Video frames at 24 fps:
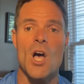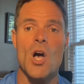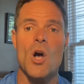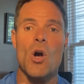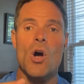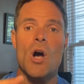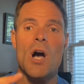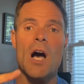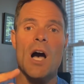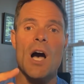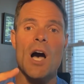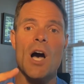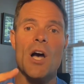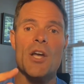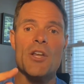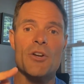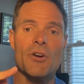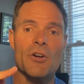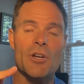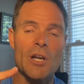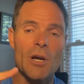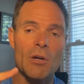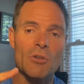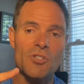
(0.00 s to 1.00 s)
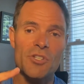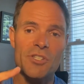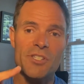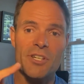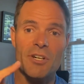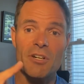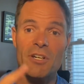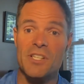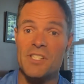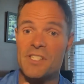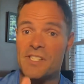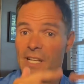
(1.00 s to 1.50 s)
Your coach is there
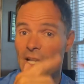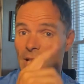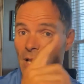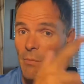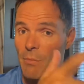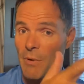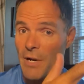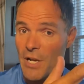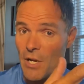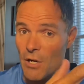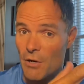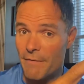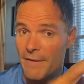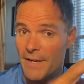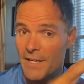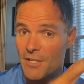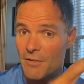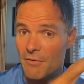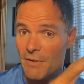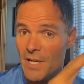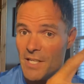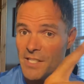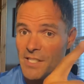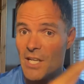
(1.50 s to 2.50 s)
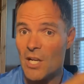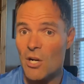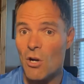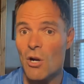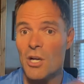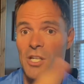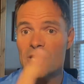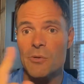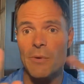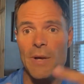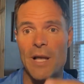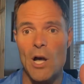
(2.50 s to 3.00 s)
to celebrate your victories and
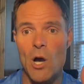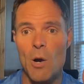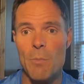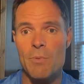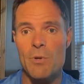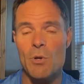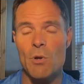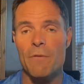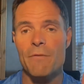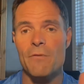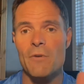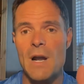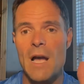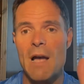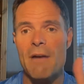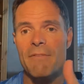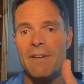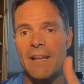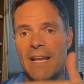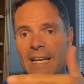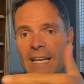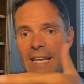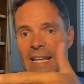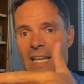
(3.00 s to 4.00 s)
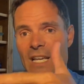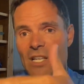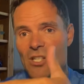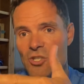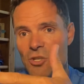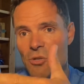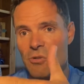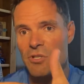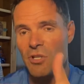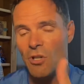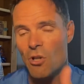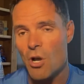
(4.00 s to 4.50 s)
also help you if you're having any
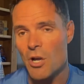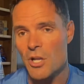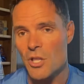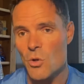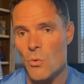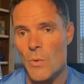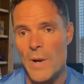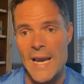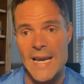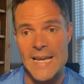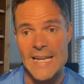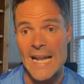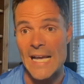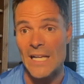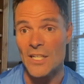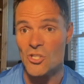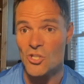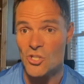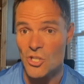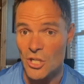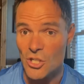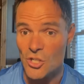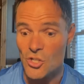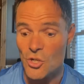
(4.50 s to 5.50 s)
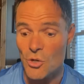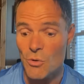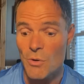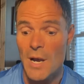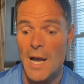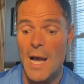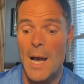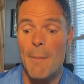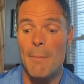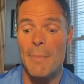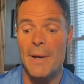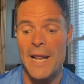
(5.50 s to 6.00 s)
issues along the way. Not judge you,
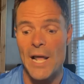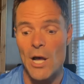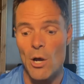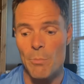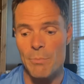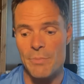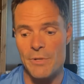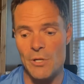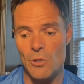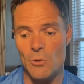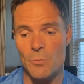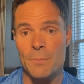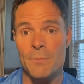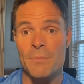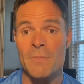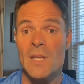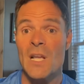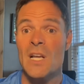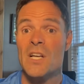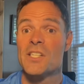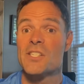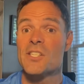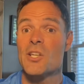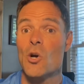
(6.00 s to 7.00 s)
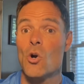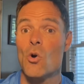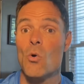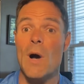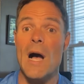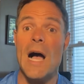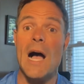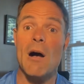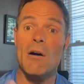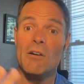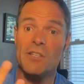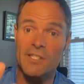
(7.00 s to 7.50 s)
but help you. So
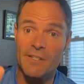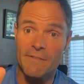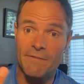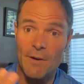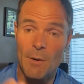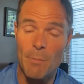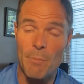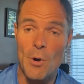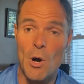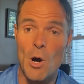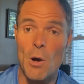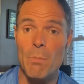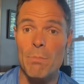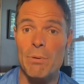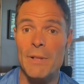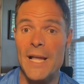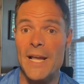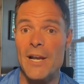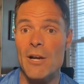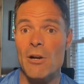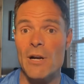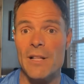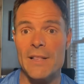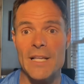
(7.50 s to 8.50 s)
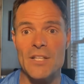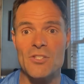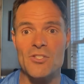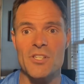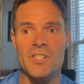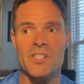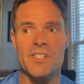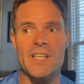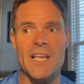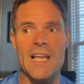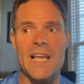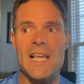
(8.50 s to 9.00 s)
I was a football player, and let's
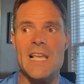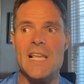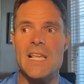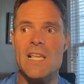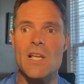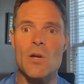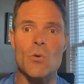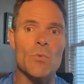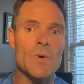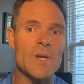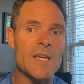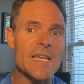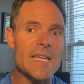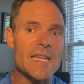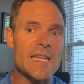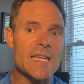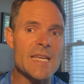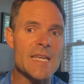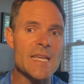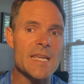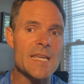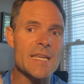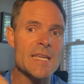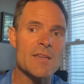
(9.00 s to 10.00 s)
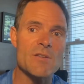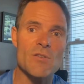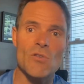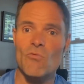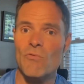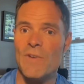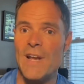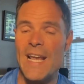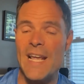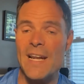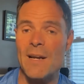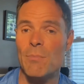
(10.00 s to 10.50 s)
just say we
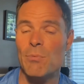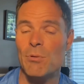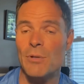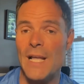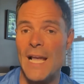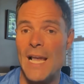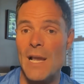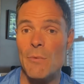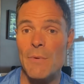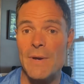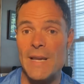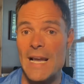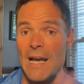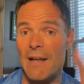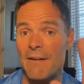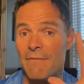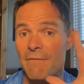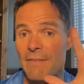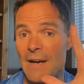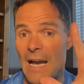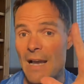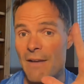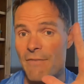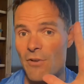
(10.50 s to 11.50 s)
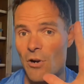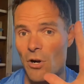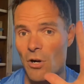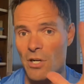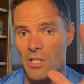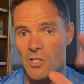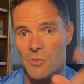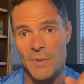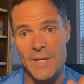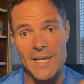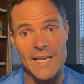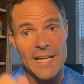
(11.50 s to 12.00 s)
ran a play and we got 5 yards.
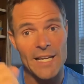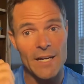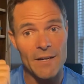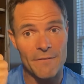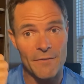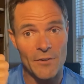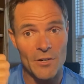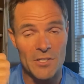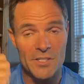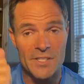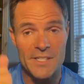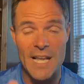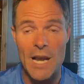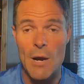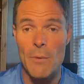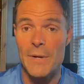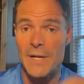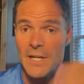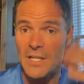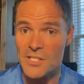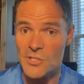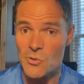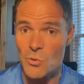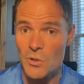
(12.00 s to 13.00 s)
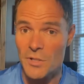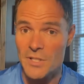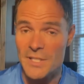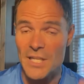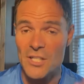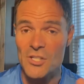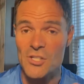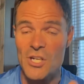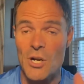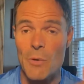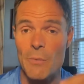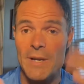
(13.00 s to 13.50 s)
We didn't get a first down. We didn't score a
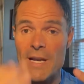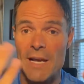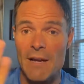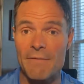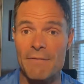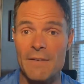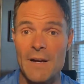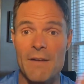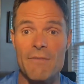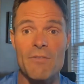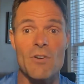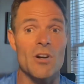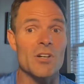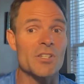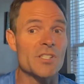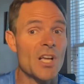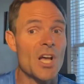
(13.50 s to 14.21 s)
touchdown. We got 5 yards.